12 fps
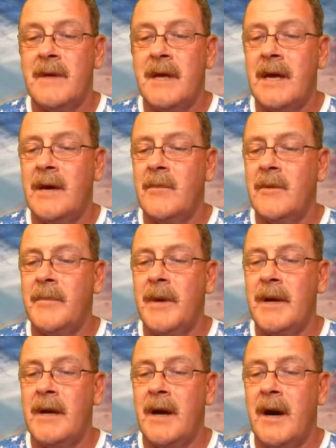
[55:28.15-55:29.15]
It would
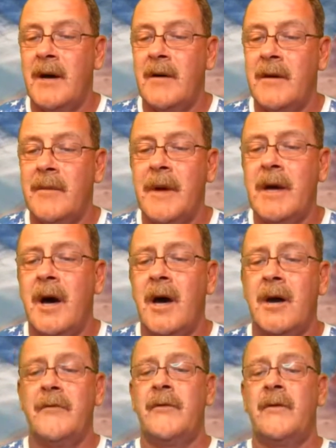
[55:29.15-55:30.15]
be an honor. It'd be an
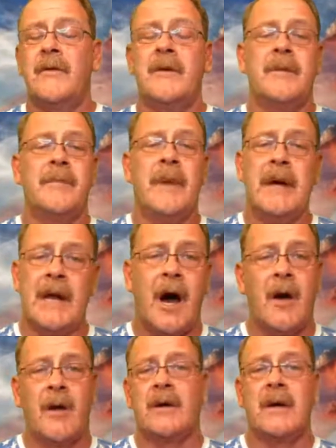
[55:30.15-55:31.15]
honor to meet
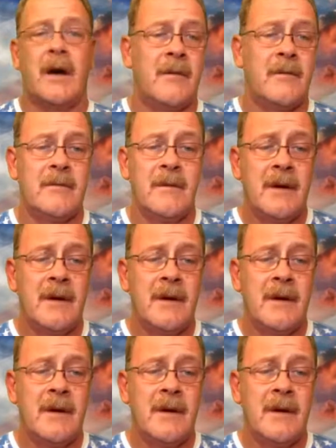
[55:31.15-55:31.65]
all of y'all.